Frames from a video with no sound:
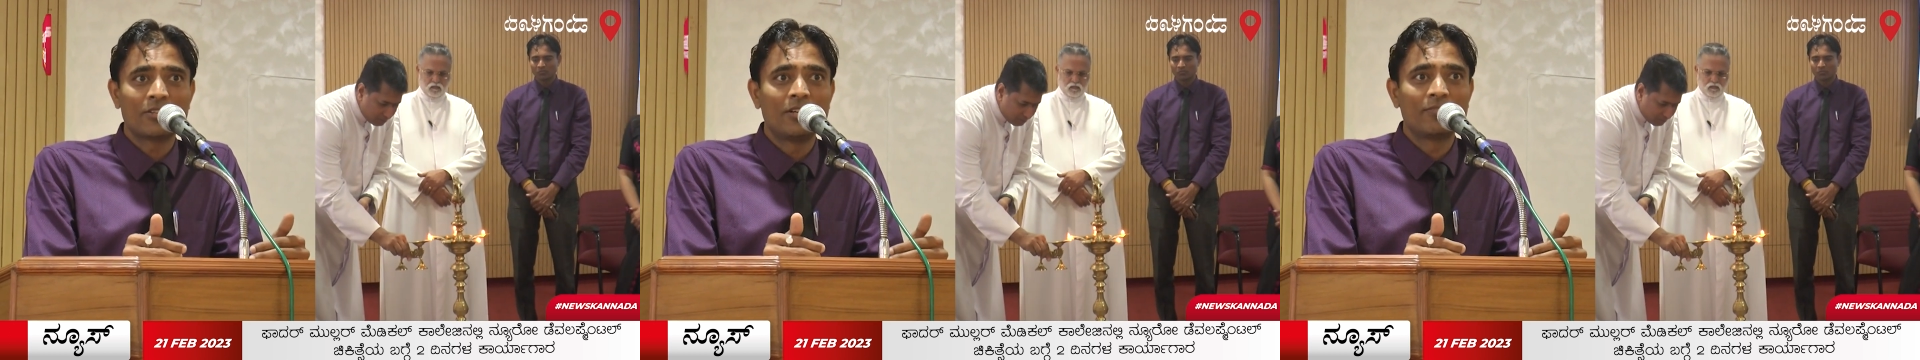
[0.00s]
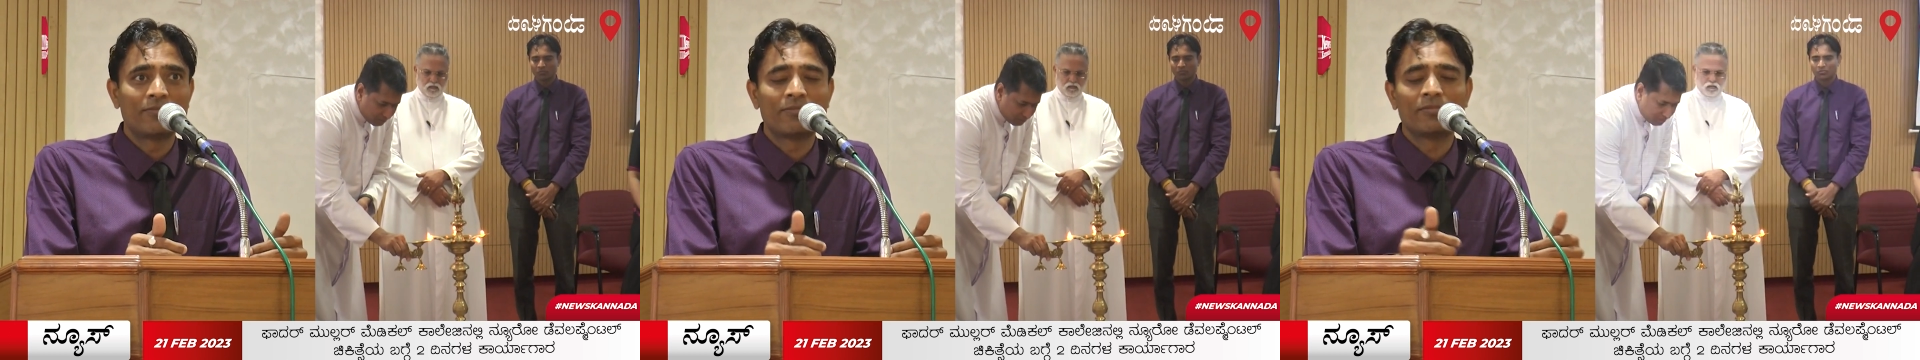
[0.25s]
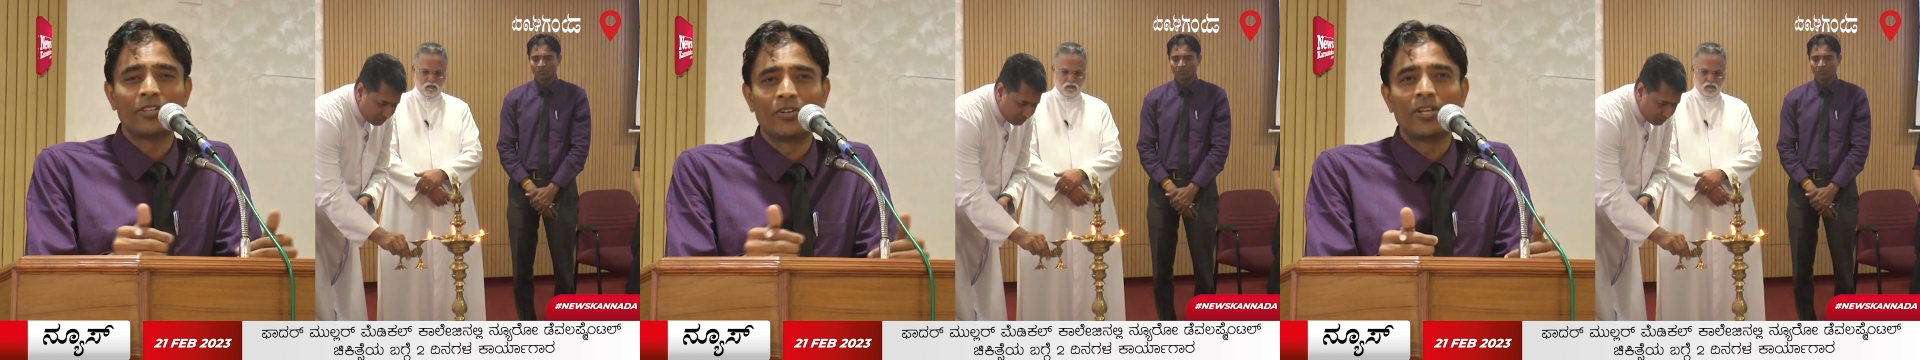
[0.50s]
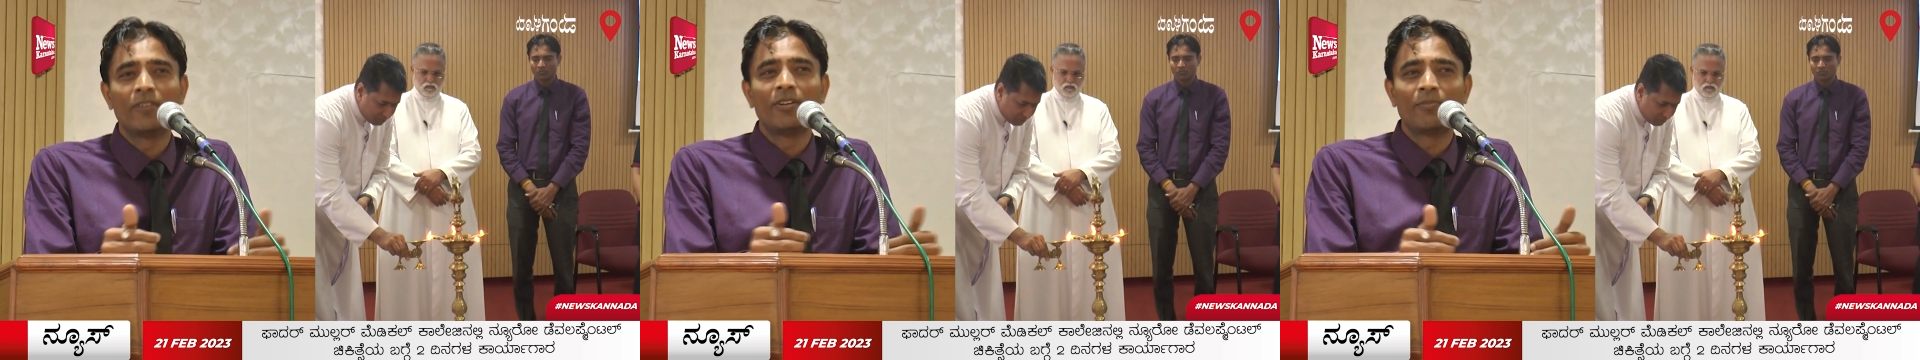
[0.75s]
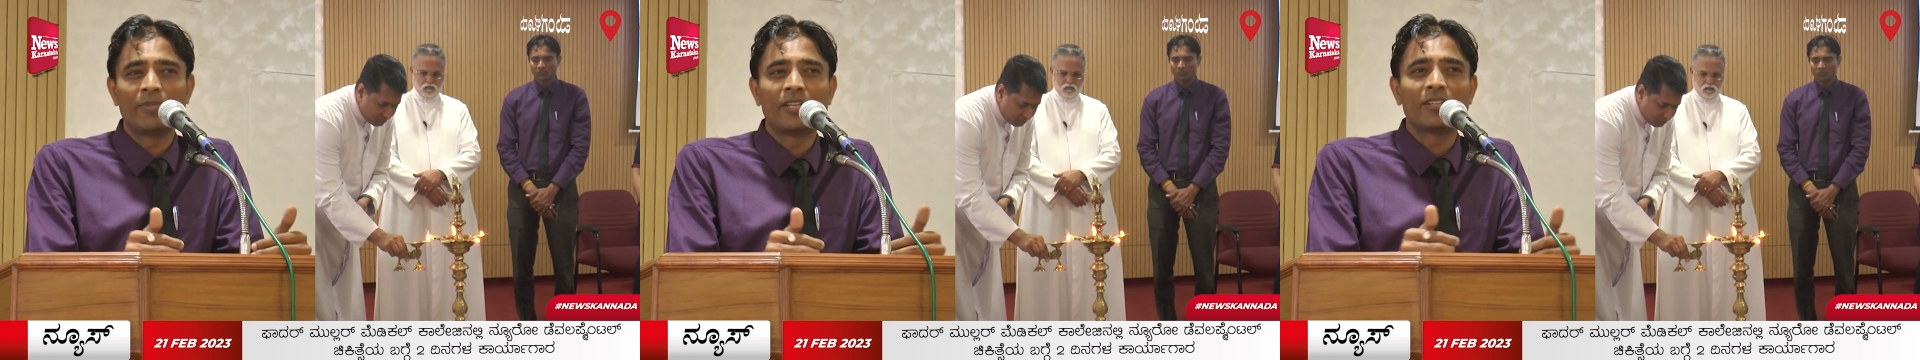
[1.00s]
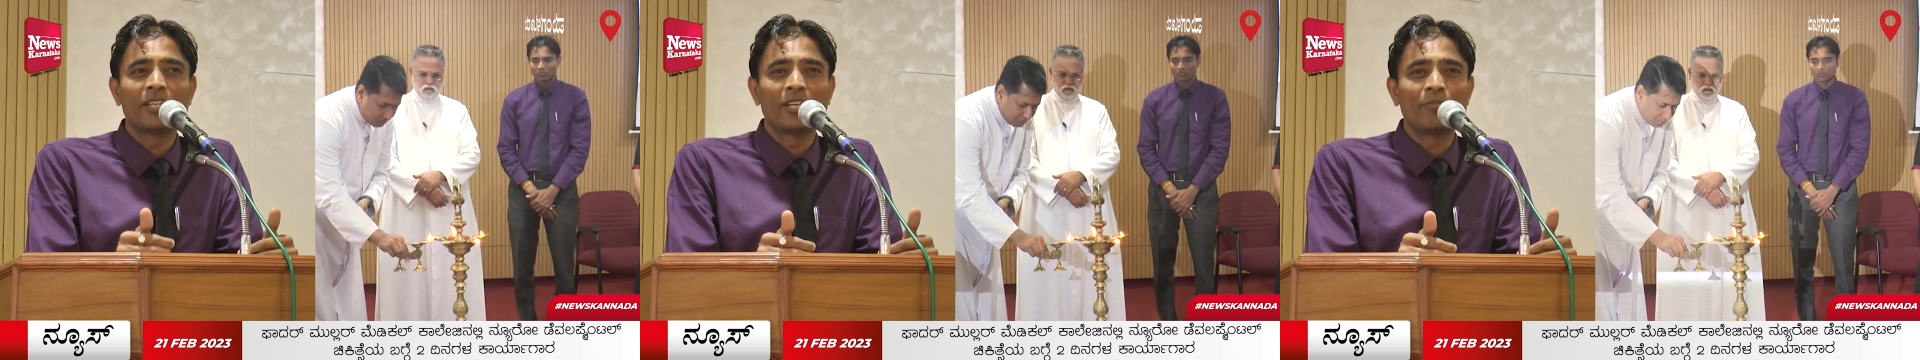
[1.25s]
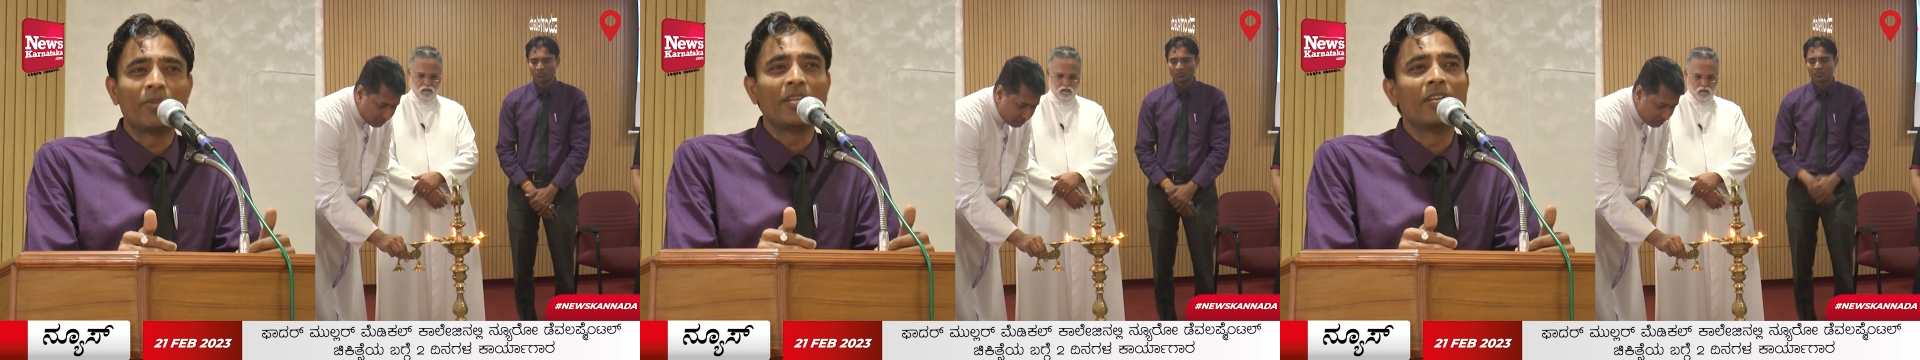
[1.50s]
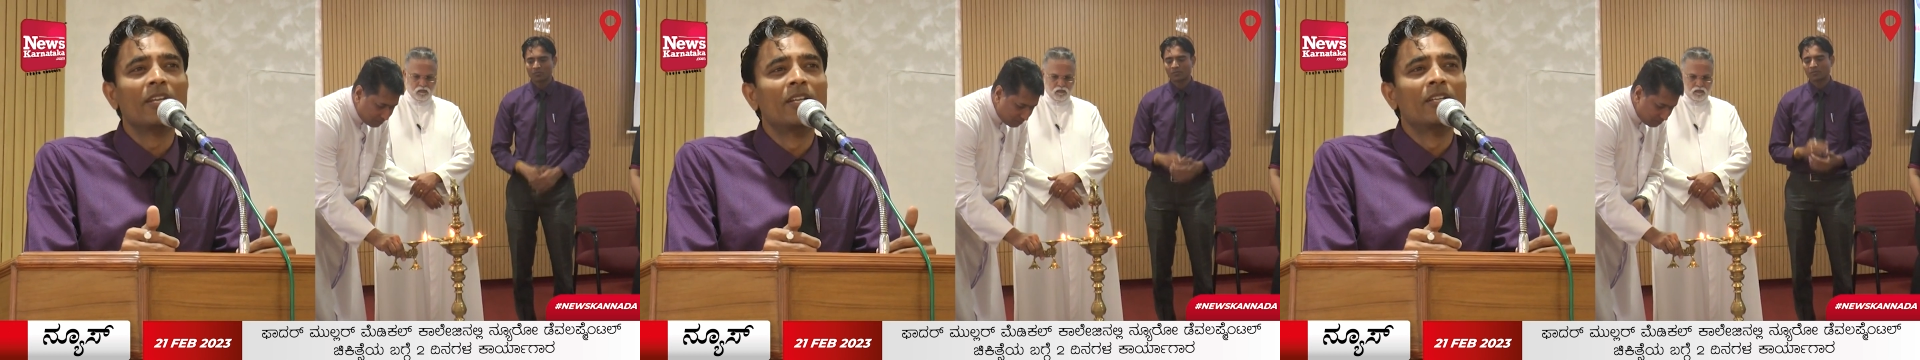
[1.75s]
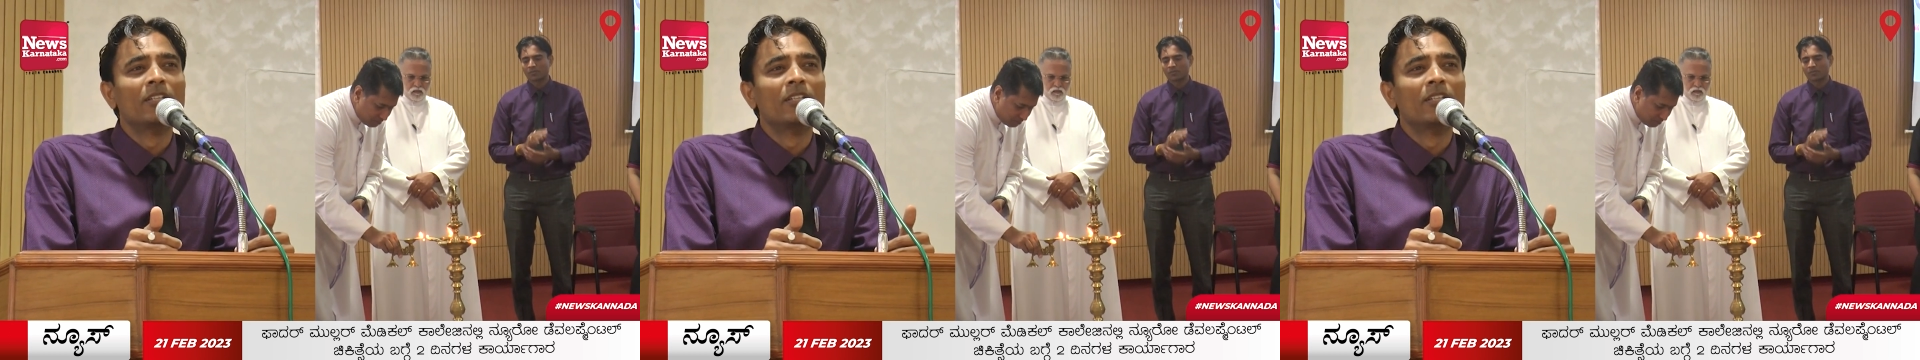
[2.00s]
of neurodevelopmental therapy